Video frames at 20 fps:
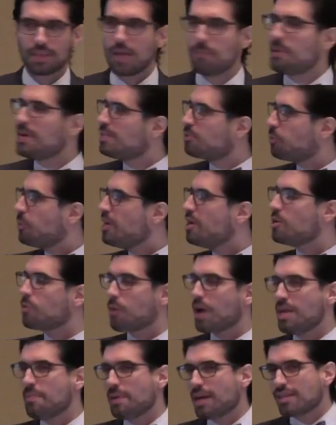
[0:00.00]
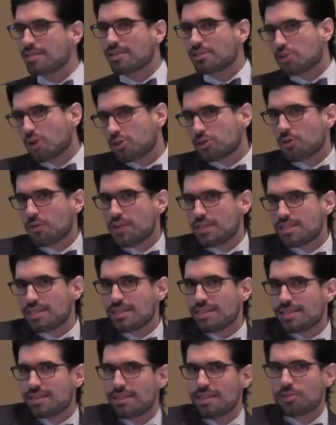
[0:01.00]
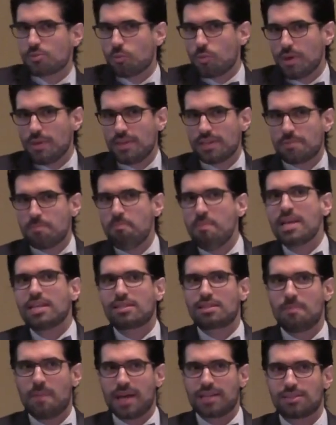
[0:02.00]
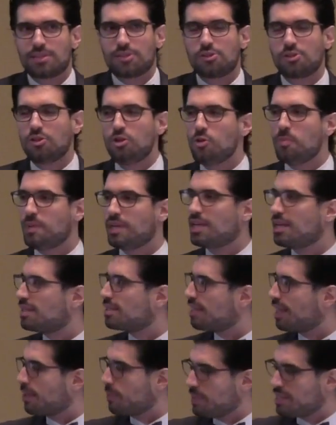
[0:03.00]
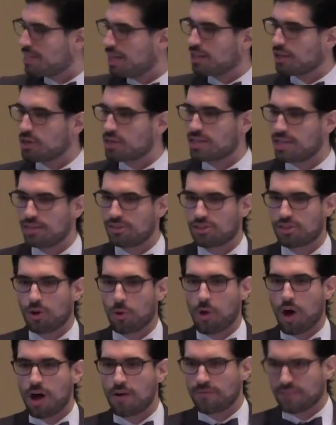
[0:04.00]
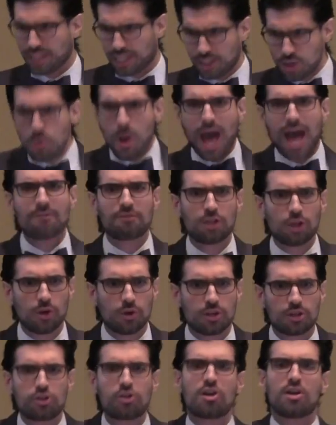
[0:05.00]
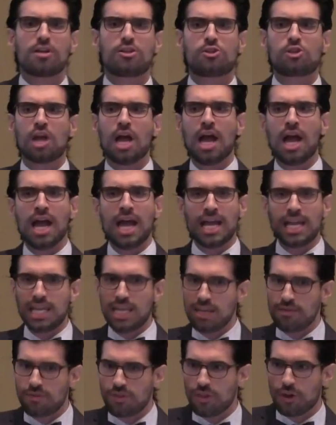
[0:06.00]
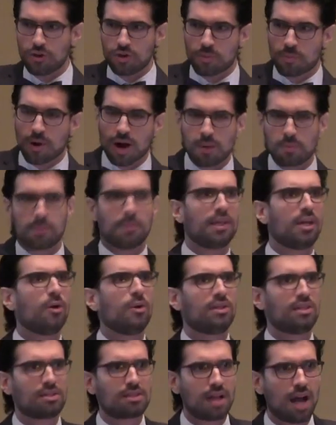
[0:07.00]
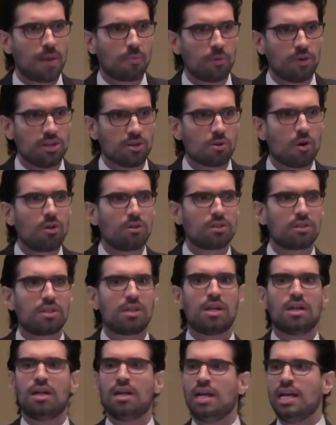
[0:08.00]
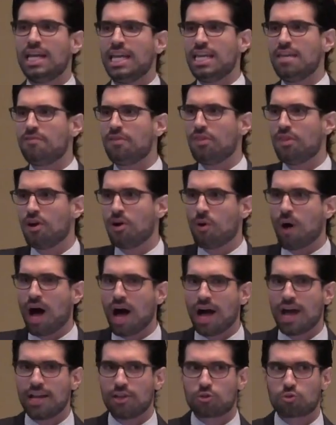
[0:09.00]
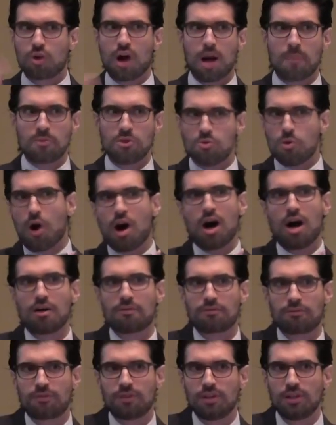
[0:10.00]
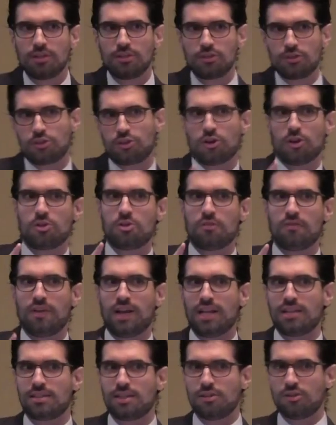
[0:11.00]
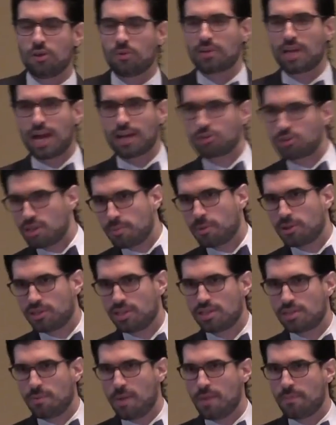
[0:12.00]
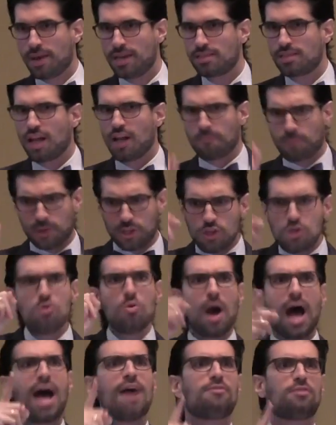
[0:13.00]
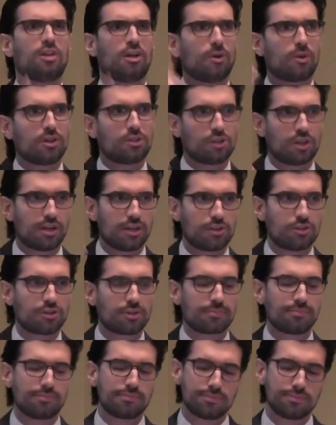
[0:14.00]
But it's weird, right? Because it's also this mixed message too, because like we tell our kids so often, like, you have to go to church, even though you're probably going to stop when you're older, even though I drop you off to church events and don't actually participate myself, but you have to go to church.